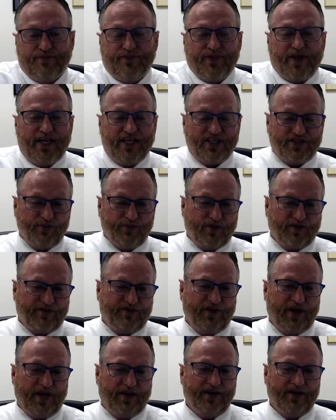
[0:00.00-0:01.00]
It's more
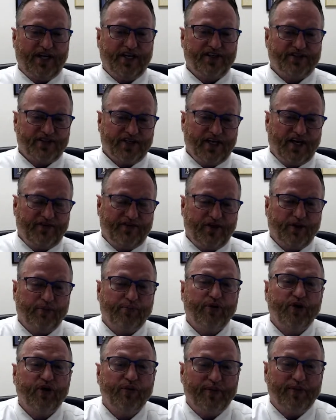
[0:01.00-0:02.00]
fun. It gets it off there
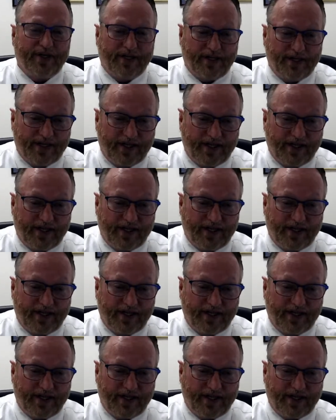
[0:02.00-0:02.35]
permanently.